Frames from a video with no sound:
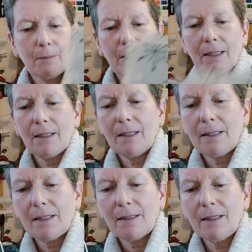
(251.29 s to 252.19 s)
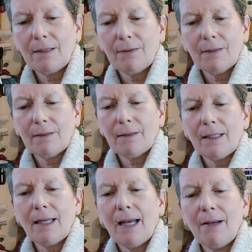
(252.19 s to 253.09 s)
because they
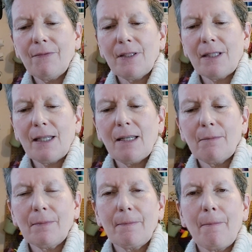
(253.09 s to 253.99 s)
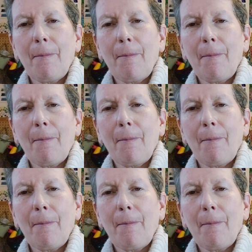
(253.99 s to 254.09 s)
have the same